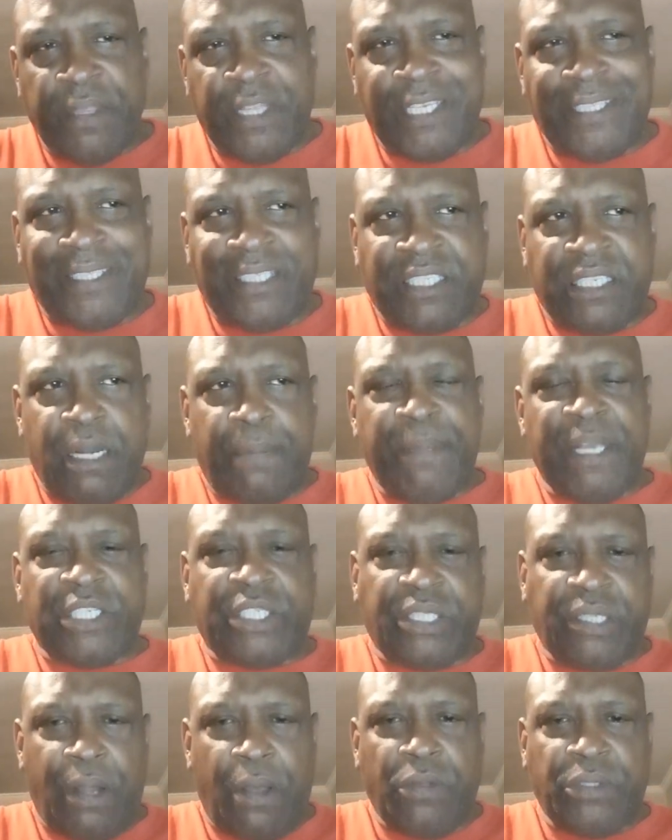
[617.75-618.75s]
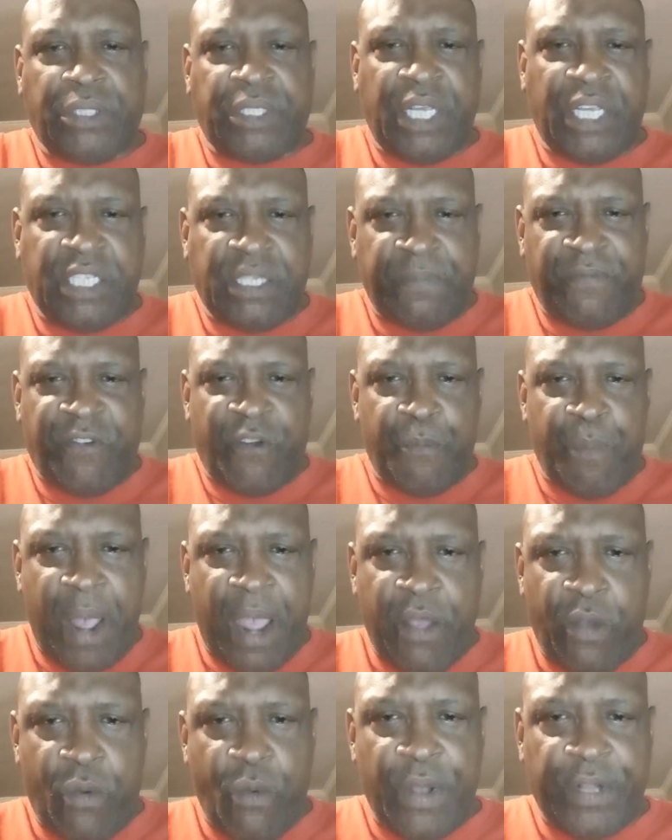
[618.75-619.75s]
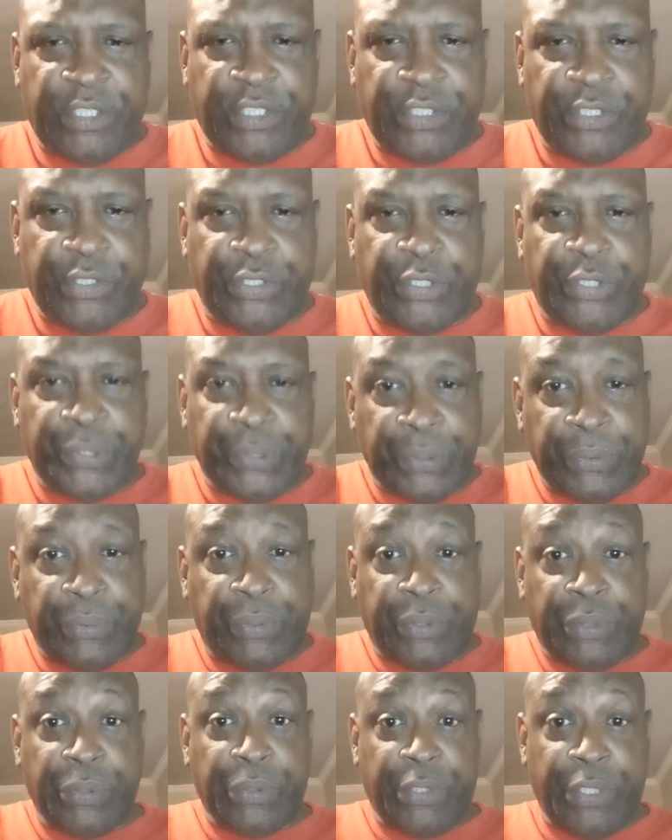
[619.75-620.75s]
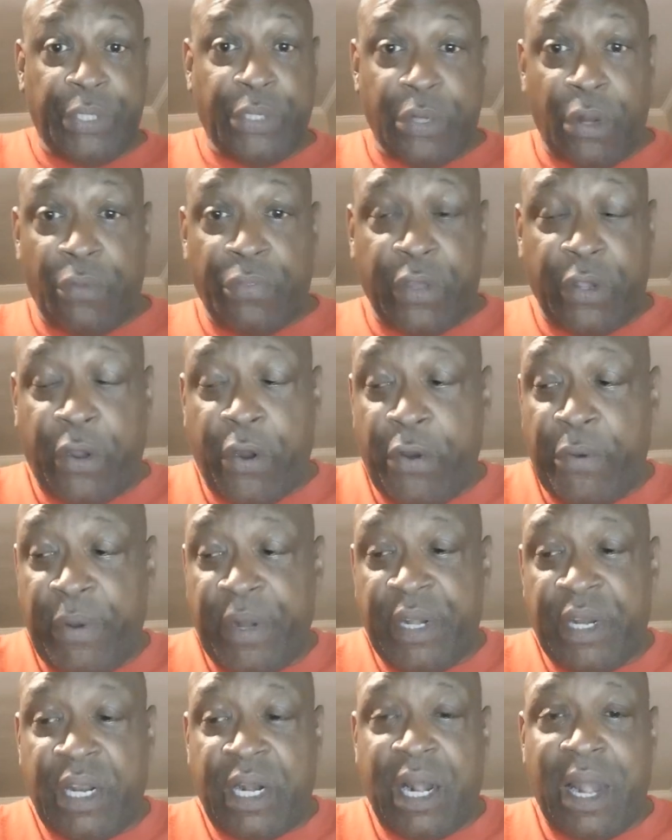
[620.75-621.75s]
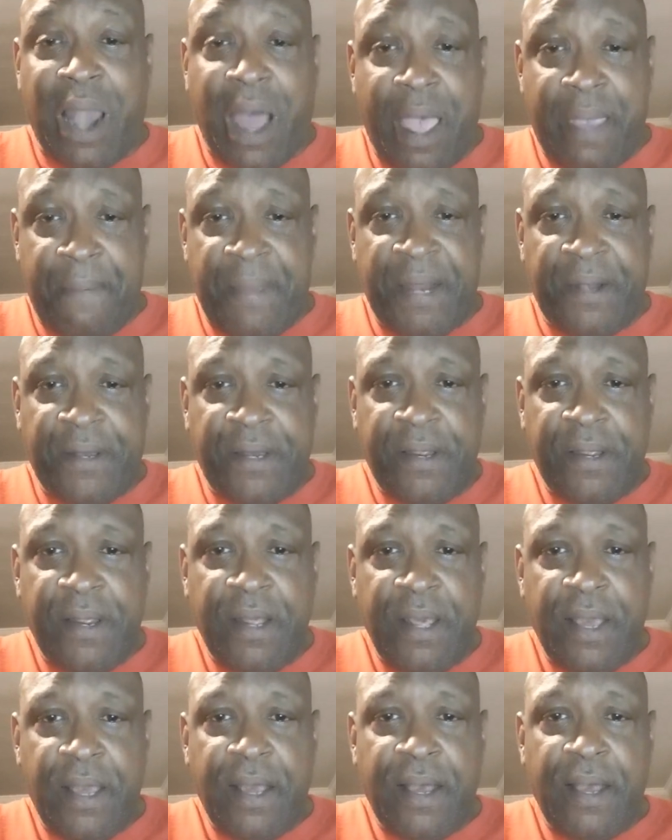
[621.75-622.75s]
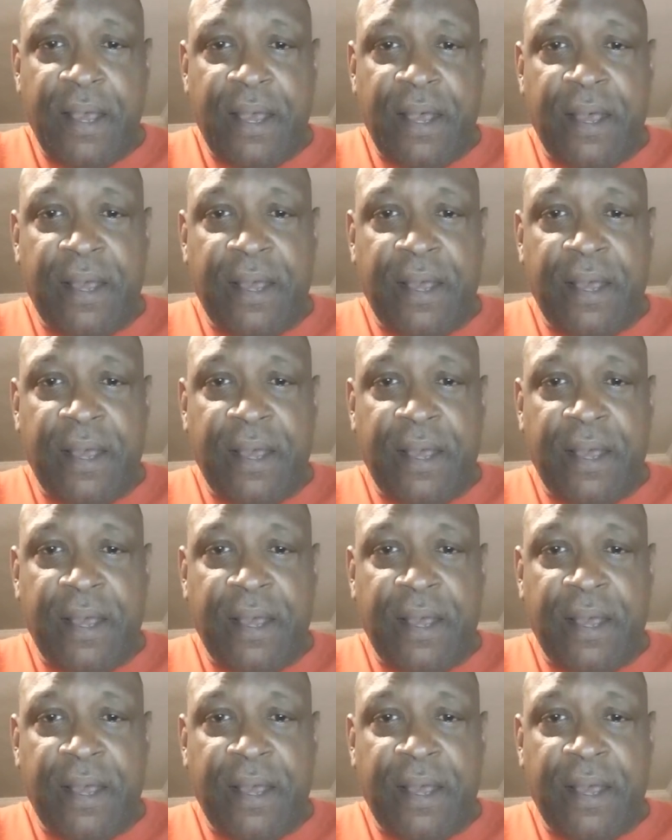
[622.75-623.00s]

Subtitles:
is going to be a slow season for banquets due to the current climate uh,